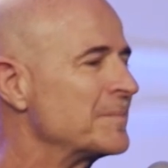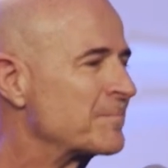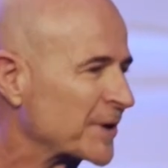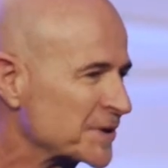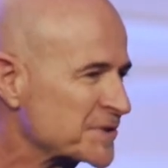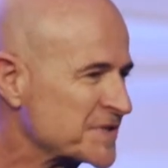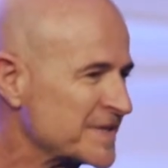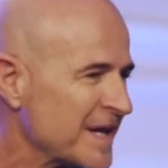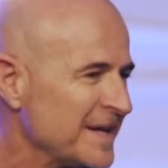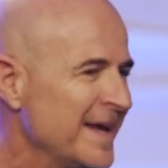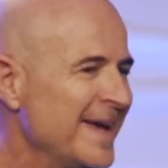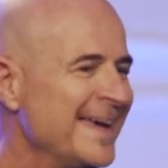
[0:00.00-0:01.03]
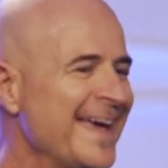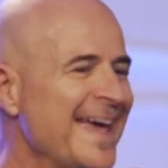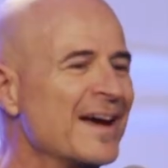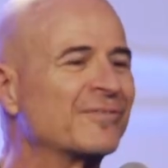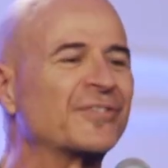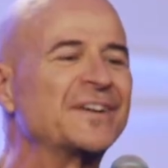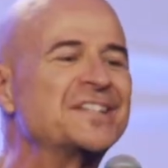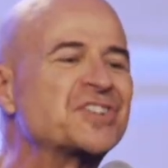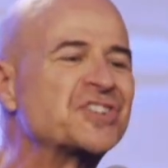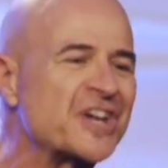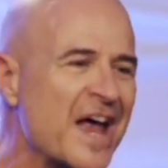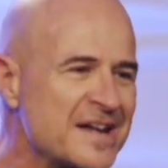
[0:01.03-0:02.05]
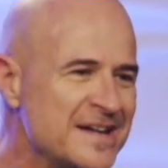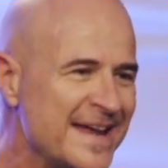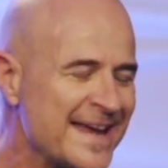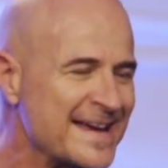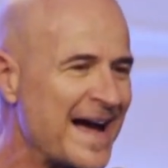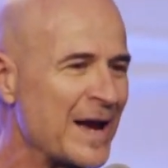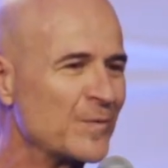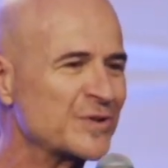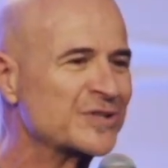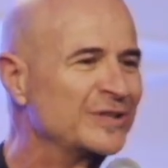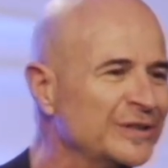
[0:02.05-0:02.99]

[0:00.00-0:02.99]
in person, every Sunday I was